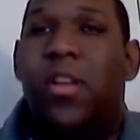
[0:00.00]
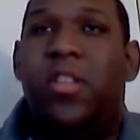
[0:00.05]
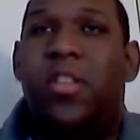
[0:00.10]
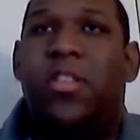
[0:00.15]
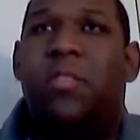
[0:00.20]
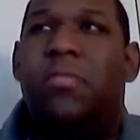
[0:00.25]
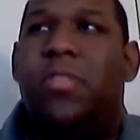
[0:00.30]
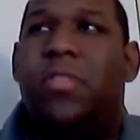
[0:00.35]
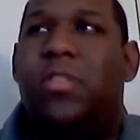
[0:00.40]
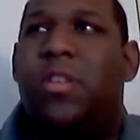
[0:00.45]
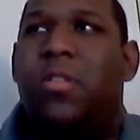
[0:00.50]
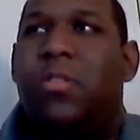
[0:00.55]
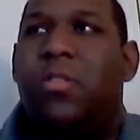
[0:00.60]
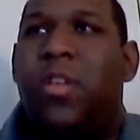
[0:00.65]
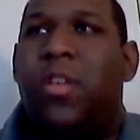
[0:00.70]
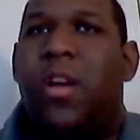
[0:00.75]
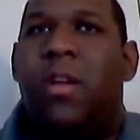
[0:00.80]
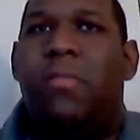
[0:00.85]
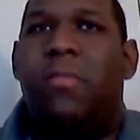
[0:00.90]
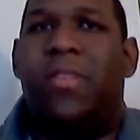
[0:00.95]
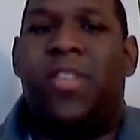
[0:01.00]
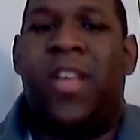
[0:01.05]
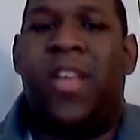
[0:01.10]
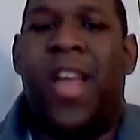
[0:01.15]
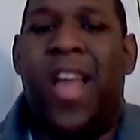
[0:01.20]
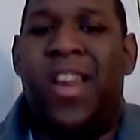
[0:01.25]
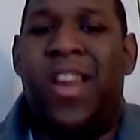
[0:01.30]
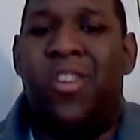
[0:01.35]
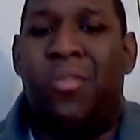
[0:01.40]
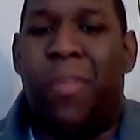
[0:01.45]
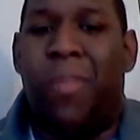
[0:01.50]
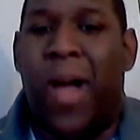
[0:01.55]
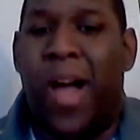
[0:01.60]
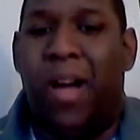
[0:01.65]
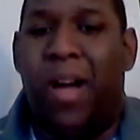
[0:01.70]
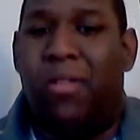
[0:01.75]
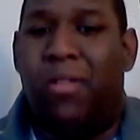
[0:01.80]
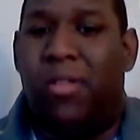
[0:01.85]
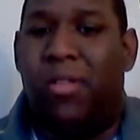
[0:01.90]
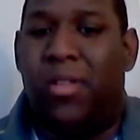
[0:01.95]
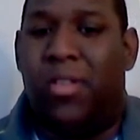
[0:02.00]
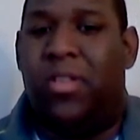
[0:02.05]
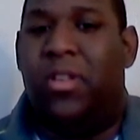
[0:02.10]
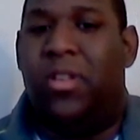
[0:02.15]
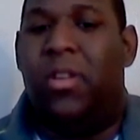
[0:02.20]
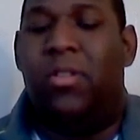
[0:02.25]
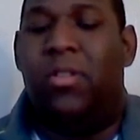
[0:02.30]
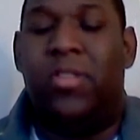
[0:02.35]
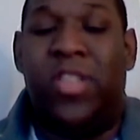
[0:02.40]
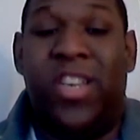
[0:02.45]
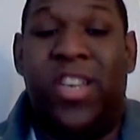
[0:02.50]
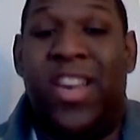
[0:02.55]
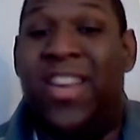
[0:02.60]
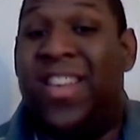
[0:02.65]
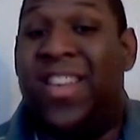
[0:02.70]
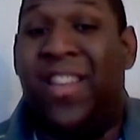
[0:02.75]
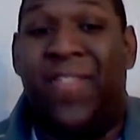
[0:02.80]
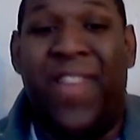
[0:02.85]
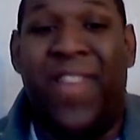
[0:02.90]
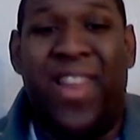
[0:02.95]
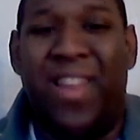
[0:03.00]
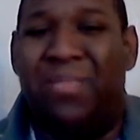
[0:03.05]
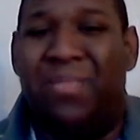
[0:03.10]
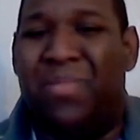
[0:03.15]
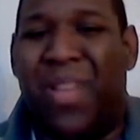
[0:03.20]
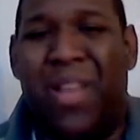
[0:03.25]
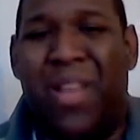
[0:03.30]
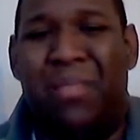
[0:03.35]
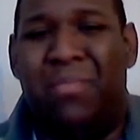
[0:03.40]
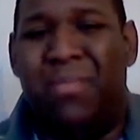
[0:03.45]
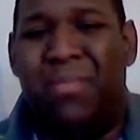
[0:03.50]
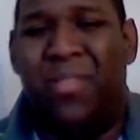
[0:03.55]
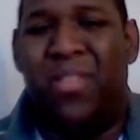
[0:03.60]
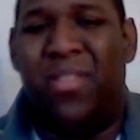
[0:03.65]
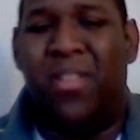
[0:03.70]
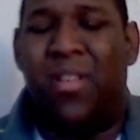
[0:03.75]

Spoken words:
she was still young, but she had no powers. You know, she didn't develop them.